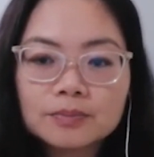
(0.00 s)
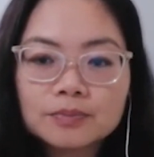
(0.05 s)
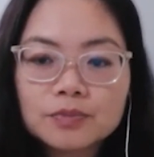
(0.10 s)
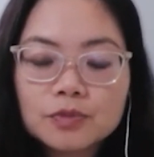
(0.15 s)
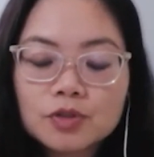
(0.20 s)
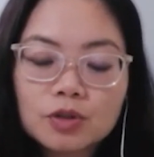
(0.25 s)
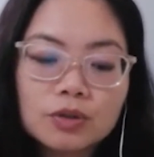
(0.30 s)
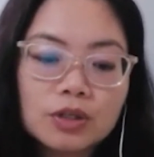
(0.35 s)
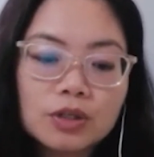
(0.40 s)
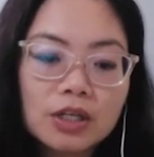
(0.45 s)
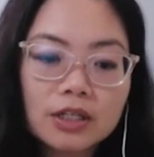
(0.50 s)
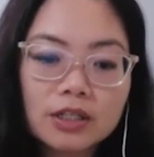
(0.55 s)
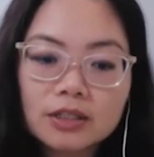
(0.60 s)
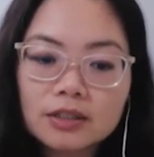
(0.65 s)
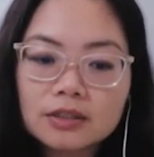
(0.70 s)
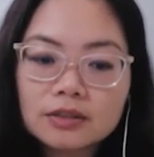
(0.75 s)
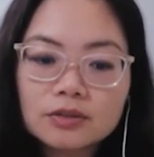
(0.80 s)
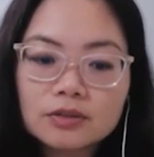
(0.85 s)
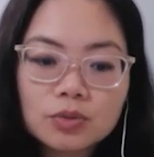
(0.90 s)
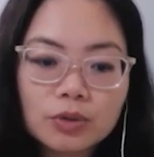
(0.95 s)

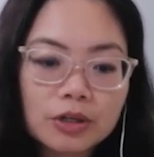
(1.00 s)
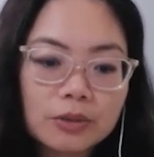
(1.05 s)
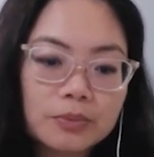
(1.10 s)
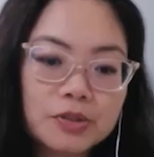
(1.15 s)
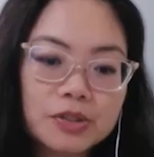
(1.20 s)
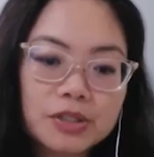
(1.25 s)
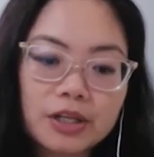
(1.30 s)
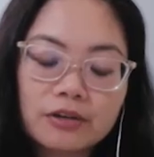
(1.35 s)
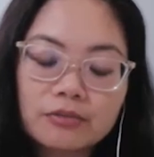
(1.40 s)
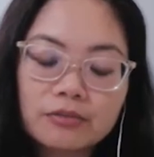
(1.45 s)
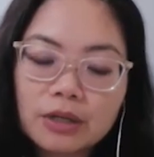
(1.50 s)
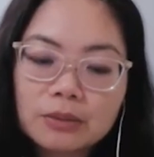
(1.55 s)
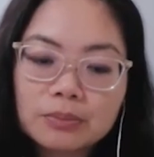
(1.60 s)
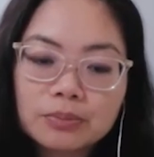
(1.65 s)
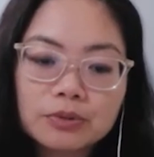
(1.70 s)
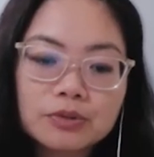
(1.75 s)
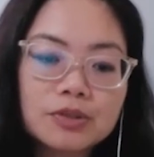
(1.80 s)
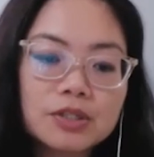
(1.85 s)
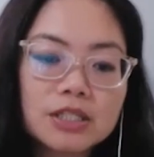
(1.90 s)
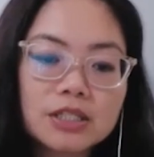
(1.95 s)
donated 20% of my
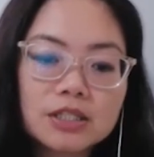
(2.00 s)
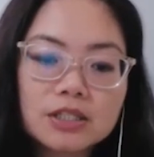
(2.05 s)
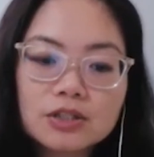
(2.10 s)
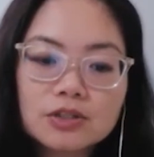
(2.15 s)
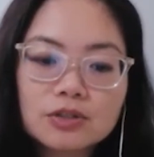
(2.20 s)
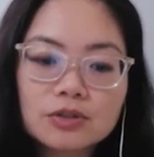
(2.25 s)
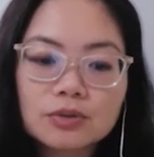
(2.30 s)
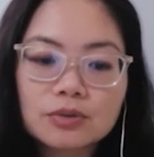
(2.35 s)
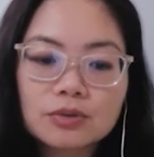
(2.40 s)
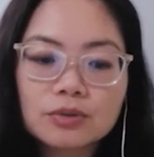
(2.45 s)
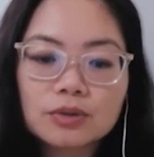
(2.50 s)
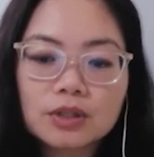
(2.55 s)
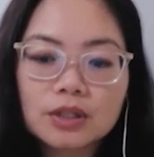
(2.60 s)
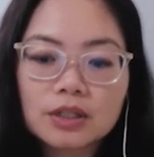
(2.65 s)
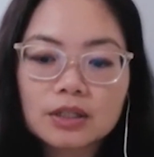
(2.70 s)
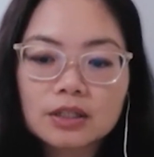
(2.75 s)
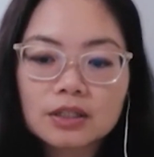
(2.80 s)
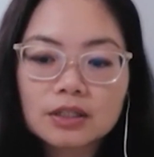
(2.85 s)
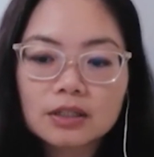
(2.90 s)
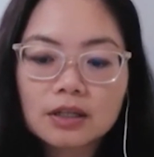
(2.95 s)
proceeds to
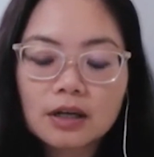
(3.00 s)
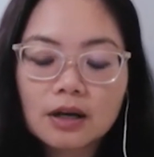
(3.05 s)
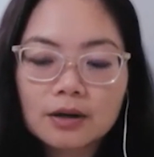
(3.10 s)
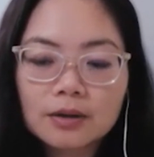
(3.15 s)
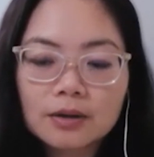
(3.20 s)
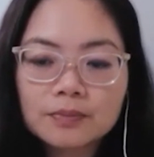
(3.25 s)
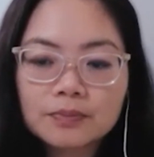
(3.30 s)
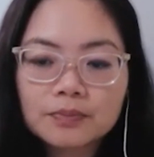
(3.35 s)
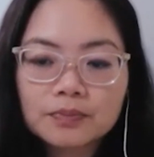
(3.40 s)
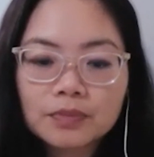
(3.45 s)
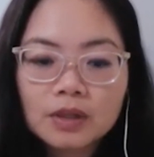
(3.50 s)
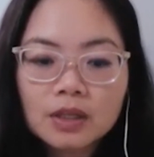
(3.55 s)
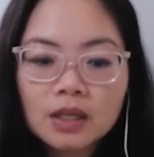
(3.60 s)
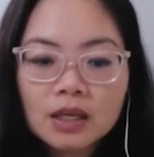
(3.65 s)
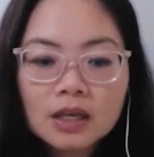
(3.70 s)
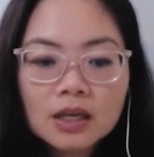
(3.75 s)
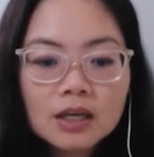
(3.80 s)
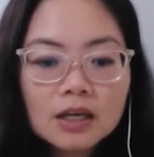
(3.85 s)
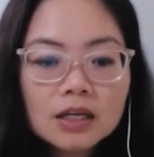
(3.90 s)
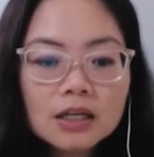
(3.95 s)
the
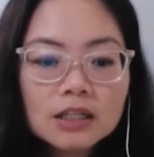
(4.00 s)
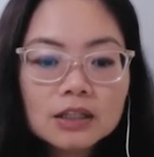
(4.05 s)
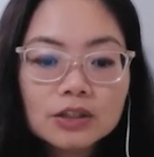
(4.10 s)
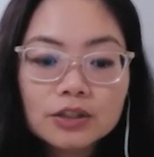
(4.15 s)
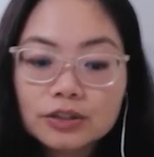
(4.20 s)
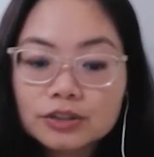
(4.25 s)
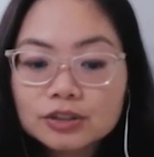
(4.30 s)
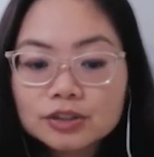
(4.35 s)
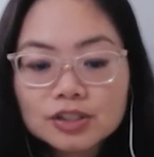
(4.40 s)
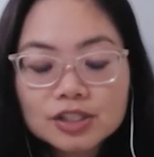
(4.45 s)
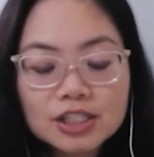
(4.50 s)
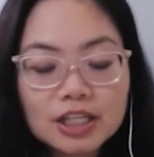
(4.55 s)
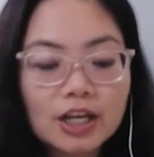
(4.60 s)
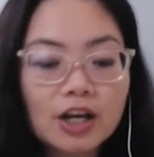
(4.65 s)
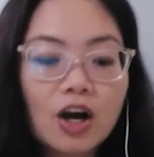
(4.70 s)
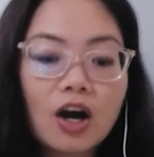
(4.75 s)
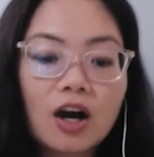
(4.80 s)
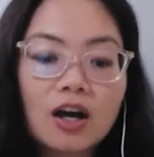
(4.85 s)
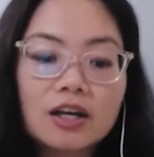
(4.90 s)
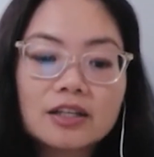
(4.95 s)
Little
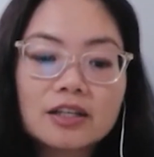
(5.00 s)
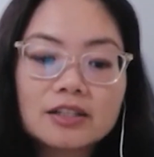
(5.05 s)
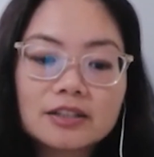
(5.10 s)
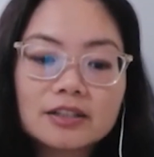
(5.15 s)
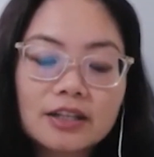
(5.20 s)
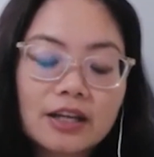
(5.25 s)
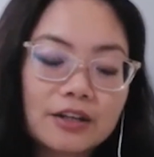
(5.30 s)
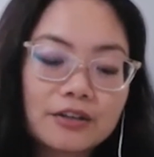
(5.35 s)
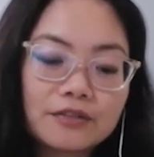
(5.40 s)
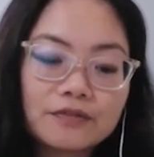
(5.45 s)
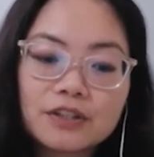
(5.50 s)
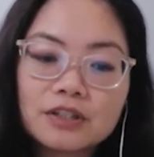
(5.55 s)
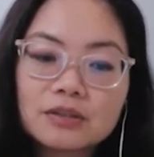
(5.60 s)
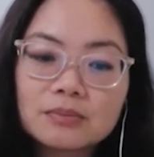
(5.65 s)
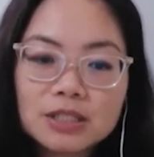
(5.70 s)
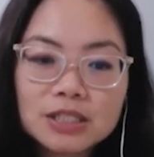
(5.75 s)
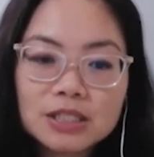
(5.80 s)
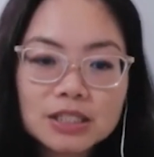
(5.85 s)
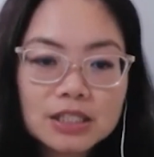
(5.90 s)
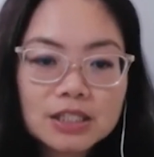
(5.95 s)
Saigon kind of
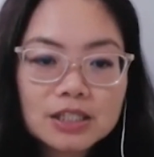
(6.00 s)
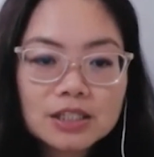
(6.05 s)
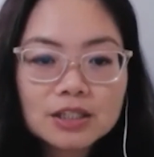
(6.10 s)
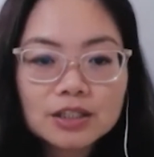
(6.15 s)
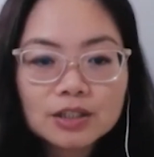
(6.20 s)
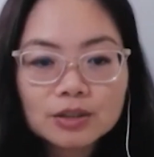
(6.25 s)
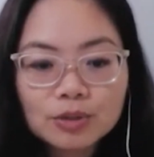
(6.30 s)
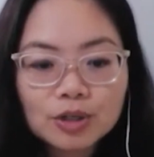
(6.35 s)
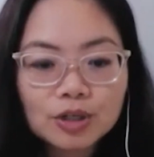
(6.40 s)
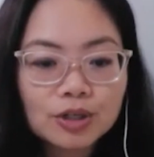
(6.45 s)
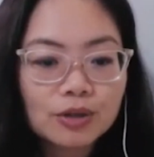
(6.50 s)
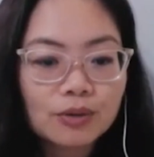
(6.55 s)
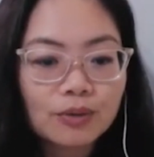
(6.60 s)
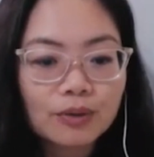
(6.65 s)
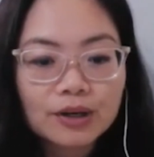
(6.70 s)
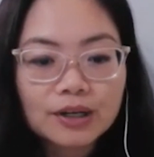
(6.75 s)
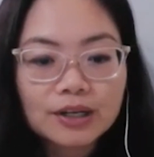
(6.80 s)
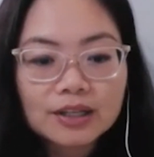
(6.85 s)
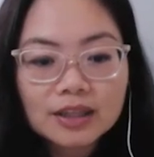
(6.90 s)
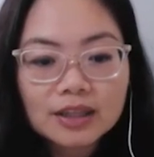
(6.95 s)
Vietnamese community
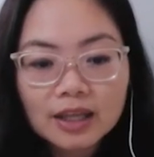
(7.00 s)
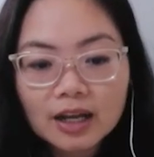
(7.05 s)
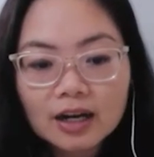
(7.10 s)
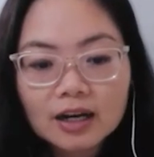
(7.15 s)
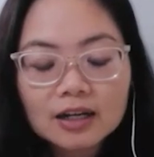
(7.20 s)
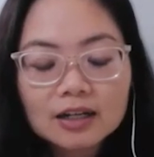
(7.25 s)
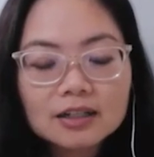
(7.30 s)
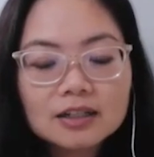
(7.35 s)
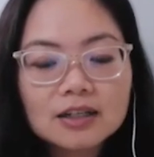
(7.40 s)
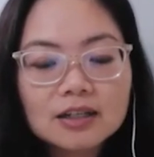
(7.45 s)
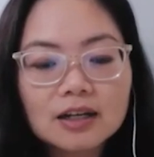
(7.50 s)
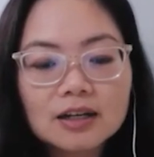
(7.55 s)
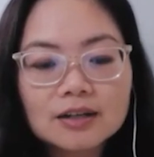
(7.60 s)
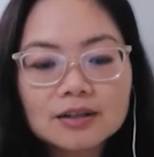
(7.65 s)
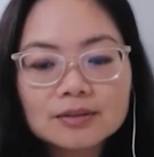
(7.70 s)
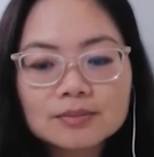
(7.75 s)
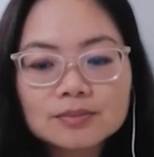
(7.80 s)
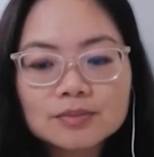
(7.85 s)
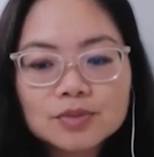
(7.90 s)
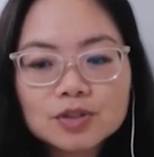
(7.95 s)
org there.
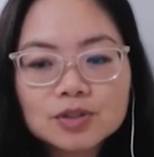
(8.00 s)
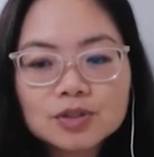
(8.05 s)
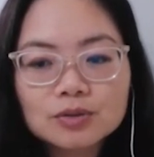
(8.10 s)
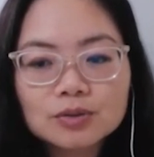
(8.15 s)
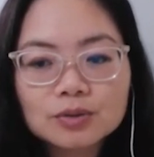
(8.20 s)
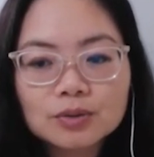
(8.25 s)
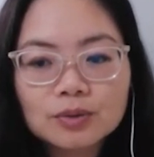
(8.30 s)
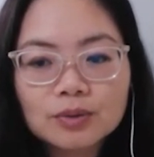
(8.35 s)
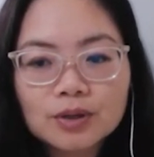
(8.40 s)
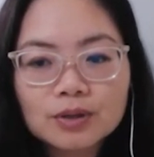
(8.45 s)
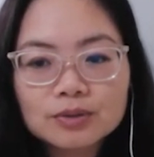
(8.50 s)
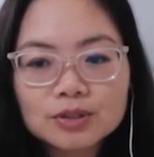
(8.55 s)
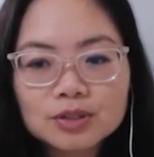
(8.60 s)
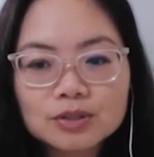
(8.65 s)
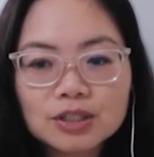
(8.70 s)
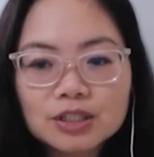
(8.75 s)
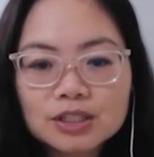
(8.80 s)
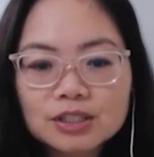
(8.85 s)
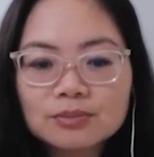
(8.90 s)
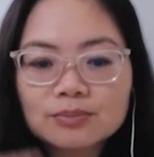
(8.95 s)
So it was
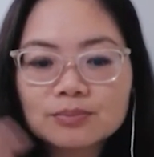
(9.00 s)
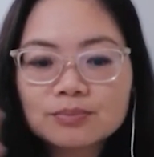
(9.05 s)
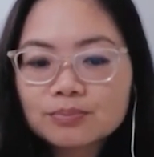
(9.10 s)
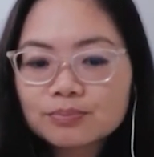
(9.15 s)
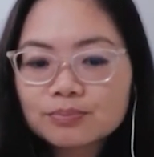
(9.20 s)
great to